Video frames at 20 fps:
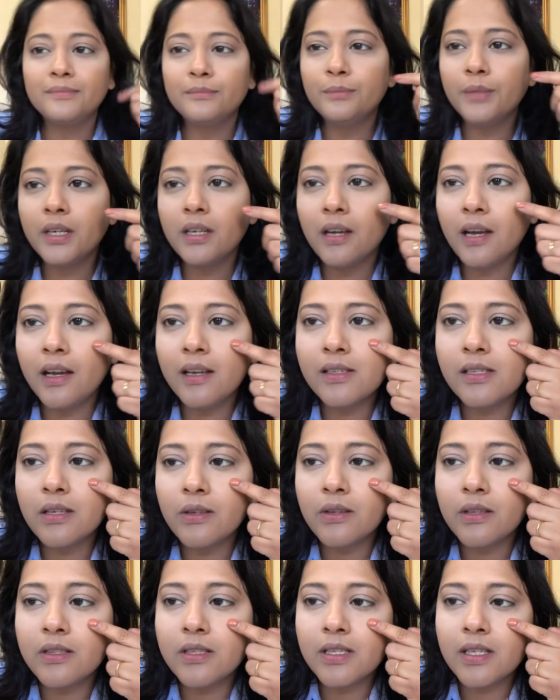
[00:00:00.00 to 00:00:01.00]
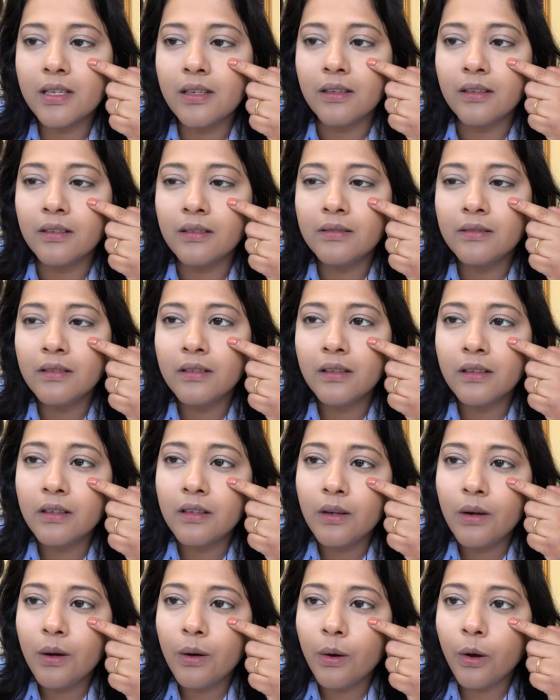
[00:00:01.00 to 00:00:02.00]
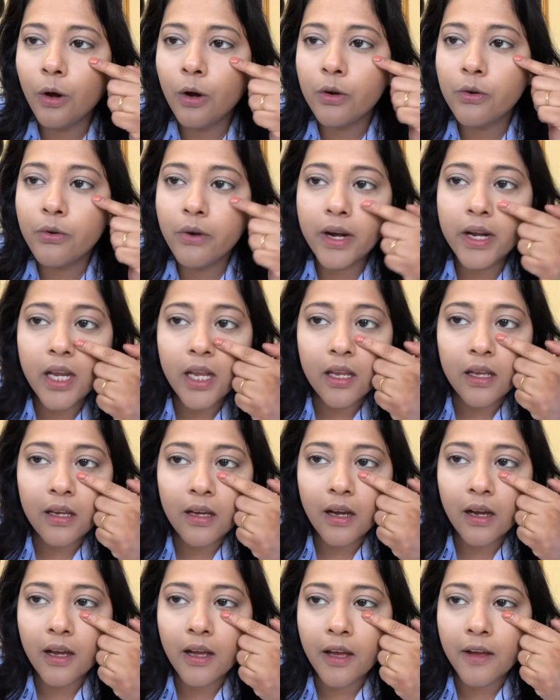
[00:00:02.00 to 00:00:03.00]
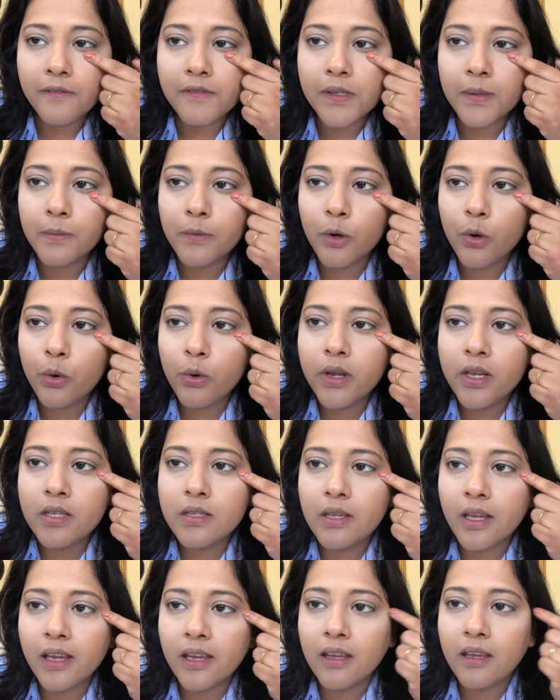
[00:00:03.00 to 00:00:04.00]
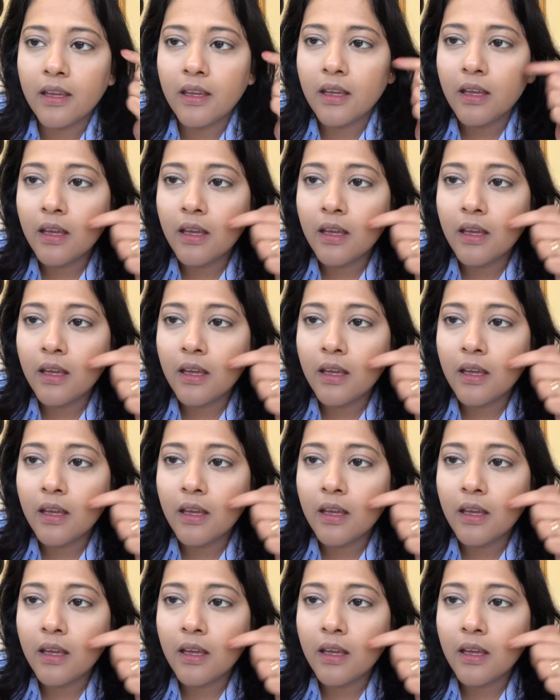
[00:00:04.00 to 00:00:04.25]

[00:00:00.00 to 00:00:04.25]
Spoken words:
But as you can see, already I have some creasing